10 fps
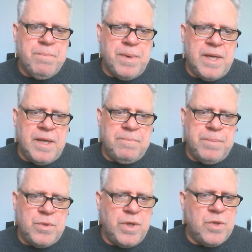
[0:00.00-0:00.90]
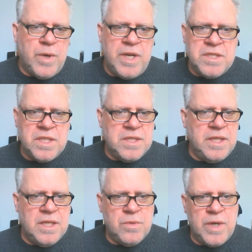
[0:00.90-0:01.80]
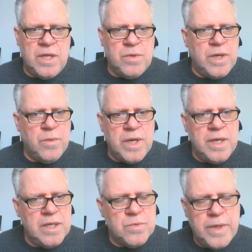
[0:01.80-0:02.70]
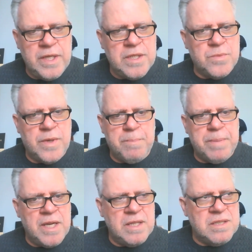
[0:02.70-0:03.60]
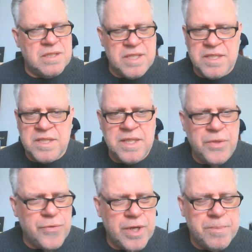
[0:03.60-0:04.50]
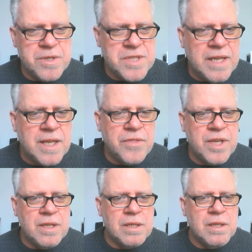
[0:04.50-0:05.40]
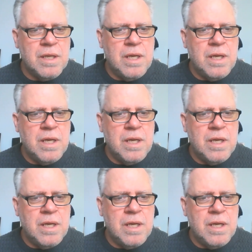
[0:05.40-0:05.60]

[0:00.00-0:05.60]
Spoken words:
but between 2016 and 2021, his wages went up by 63%, I think.